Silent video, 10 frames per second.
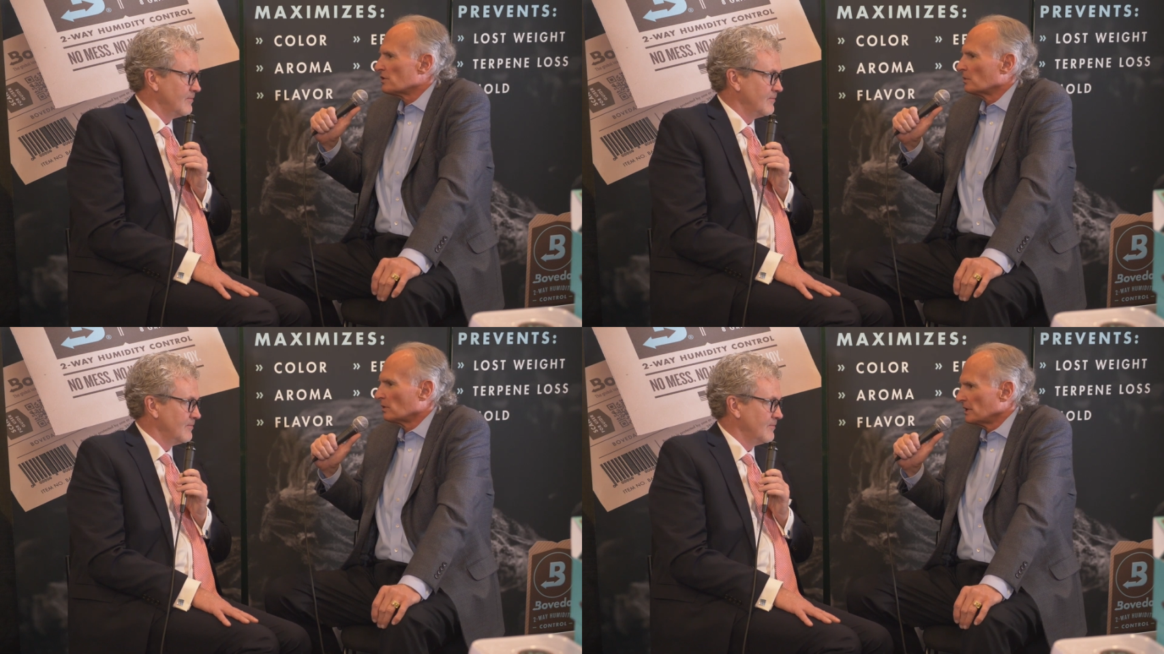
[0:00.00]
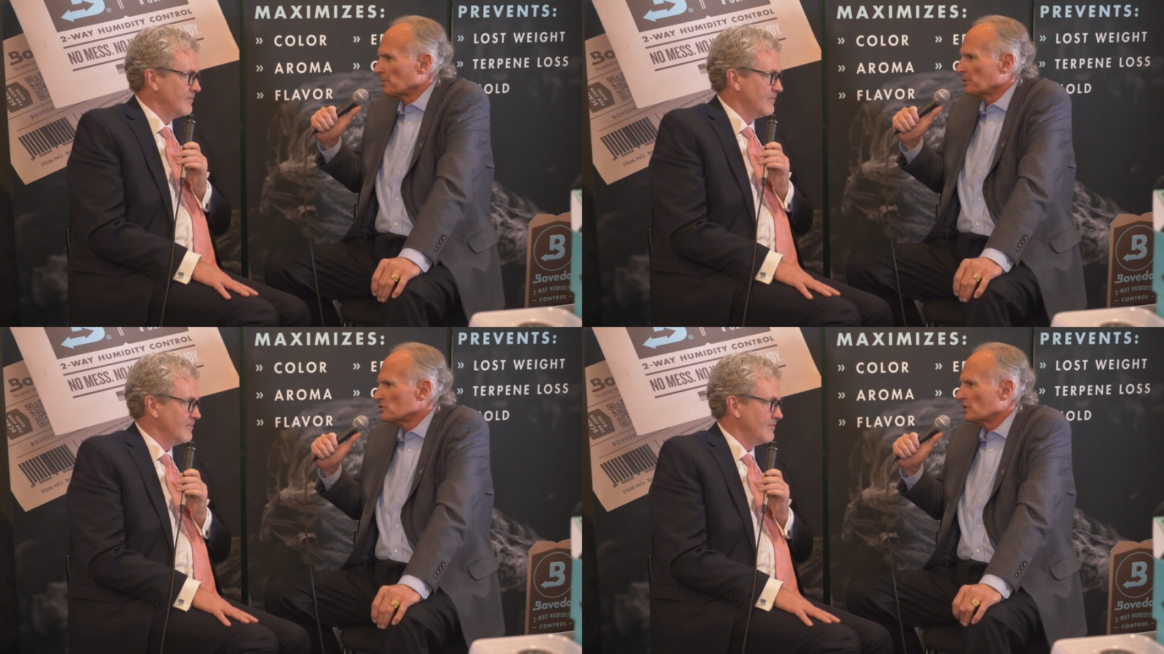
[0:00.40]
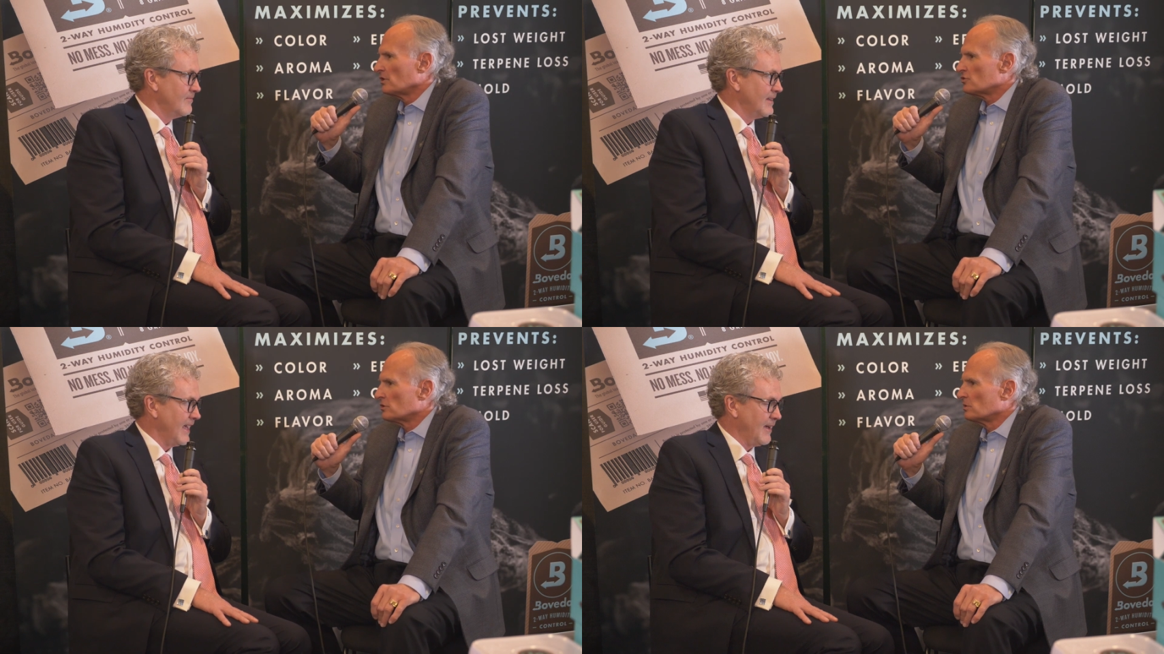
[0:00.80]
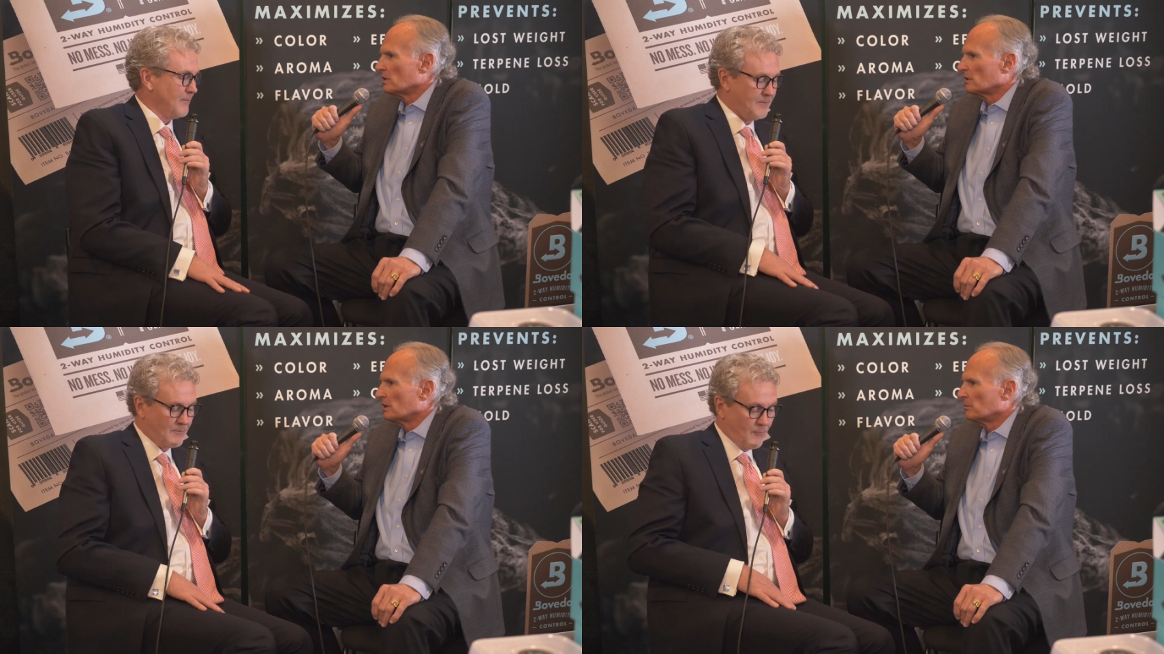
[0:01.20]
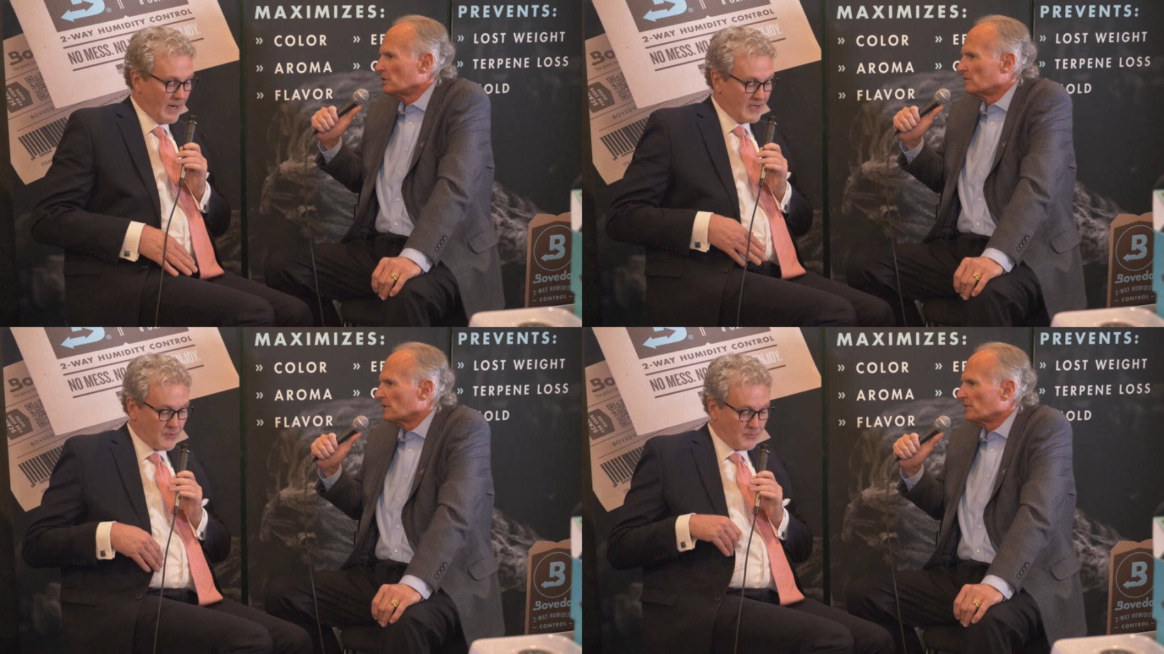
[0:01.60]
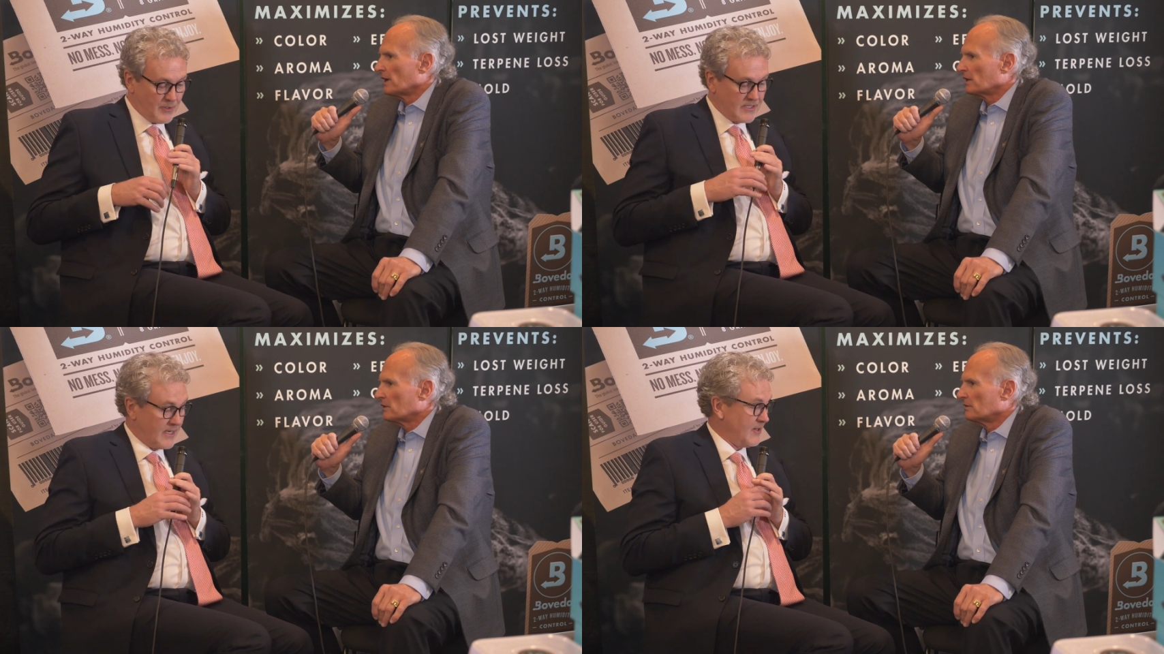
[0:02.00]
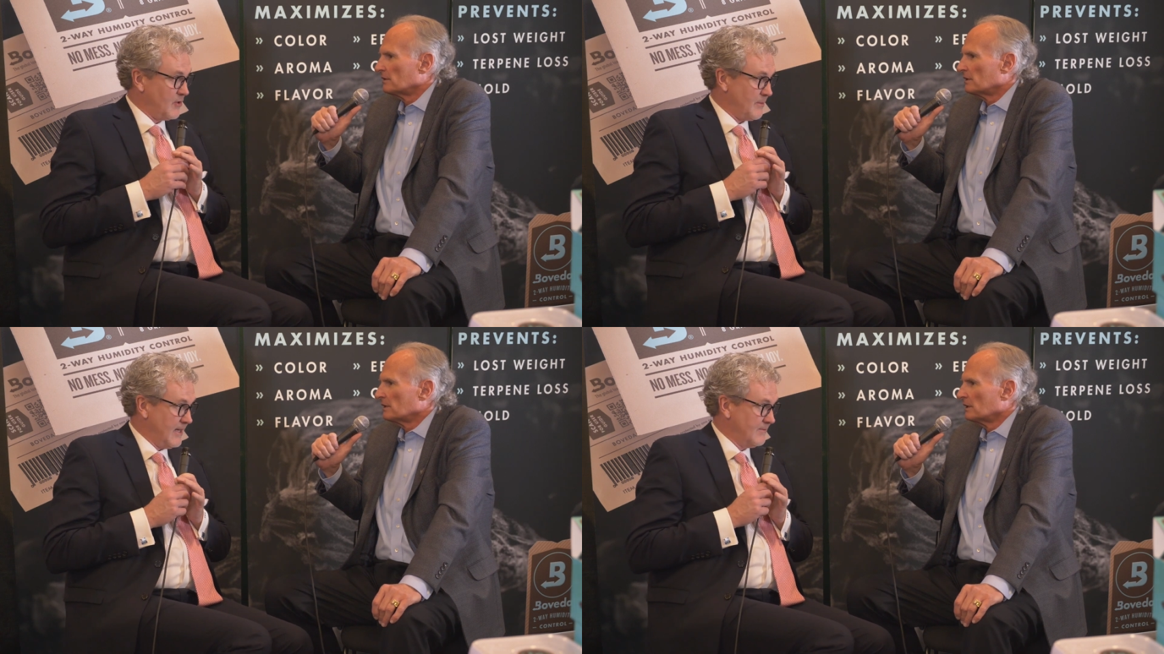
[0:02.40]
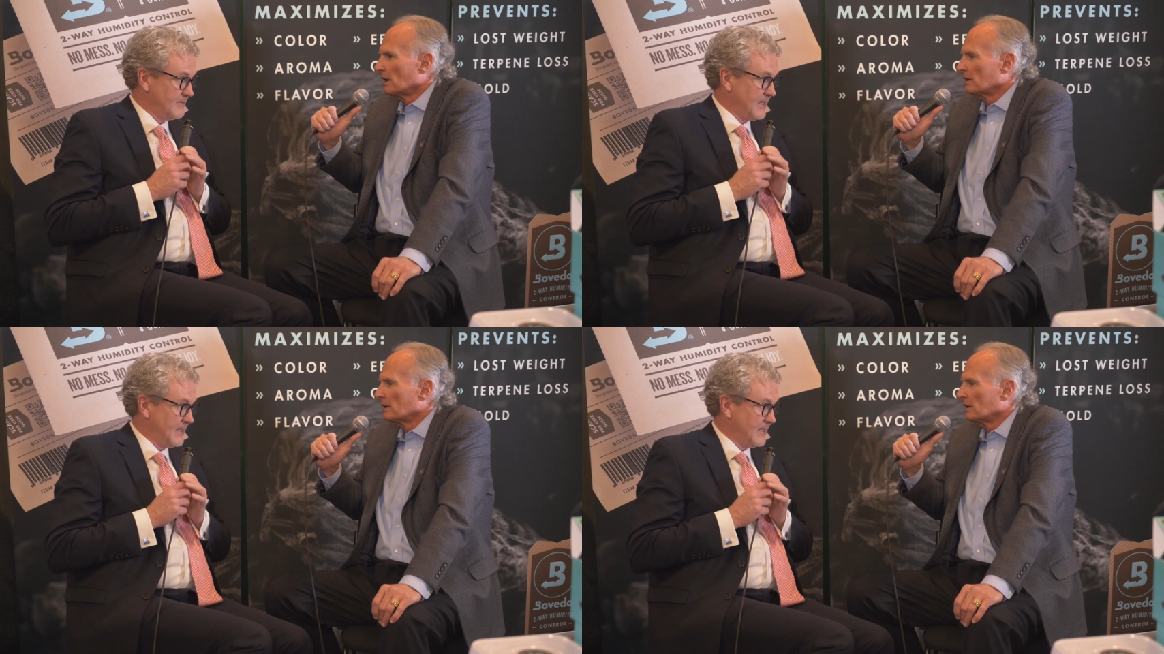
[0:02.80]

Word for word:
Speaker 1: So really appreciate you. Yeah. And, and Roger, appreciate you, man.